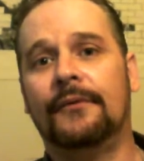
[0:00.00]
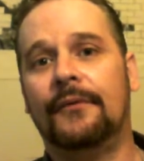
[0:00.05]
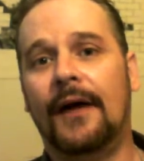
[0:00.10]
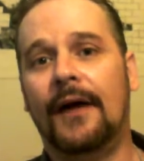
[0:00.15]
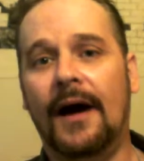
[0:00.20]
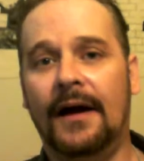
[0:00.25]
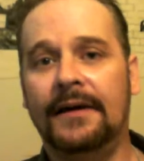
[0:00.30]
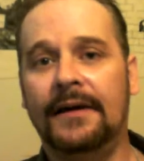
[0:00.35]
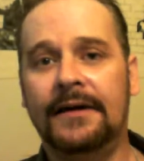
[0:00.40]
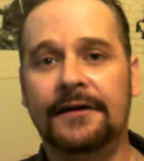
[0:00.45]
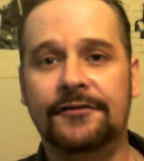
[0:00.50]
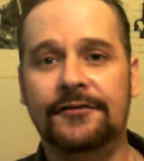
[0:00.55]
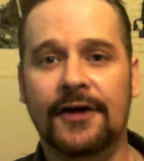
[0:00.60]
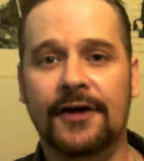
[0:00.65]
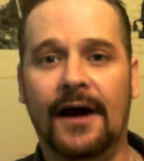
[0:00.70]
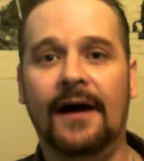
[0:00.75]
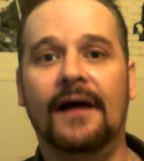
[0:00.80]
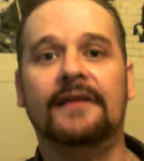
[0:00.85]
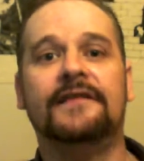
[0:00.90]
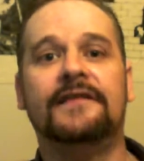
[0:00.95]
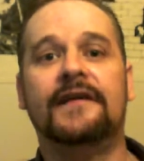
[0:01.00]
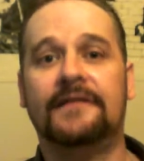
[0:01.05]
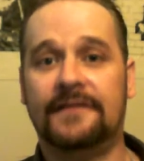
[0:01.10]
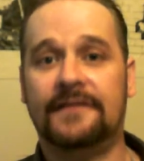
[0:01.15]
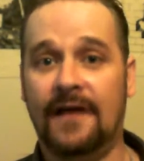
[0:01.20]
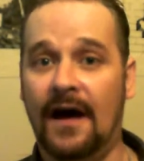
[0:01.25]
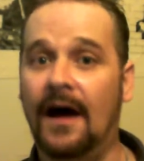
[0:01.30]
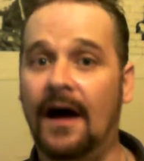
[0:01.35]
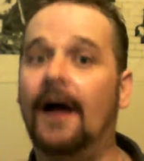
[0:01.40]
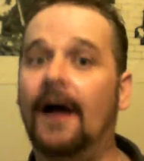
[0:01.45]
Rodney Giles has
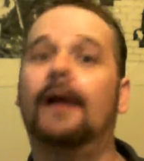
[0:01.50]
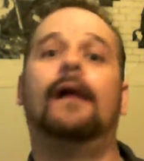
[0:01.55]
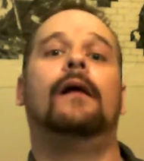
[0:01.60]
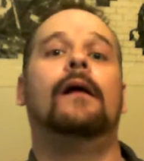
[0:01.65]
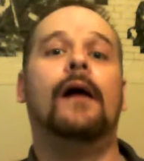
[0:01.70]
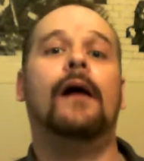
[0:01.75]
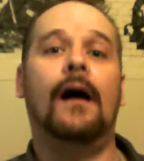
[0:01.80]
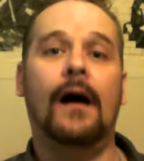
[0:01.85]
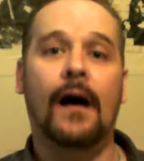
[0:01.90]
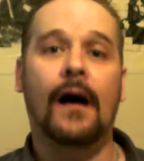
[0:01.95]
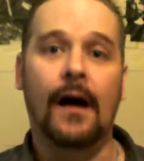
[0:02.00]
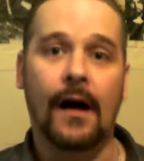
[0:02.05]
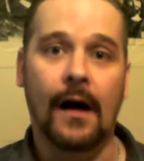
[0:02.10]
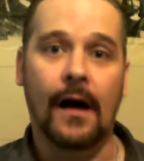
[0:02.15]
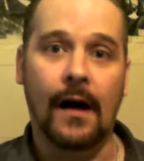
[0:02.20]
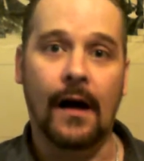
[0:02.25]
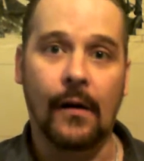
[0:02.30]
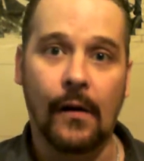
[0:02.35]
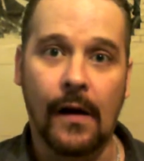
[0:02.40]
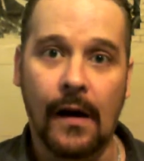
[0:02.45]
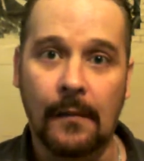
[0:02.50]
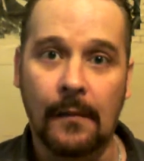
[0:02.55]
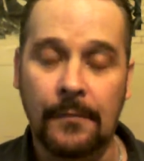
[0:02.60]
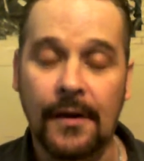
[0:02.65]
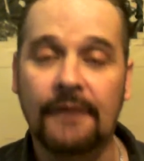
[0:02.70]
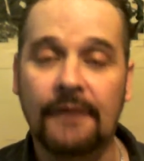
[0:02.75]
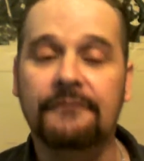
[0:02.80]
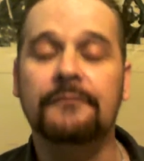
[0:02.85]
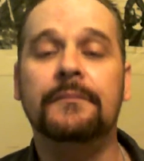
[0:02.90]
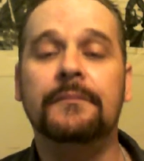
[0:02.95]
gone above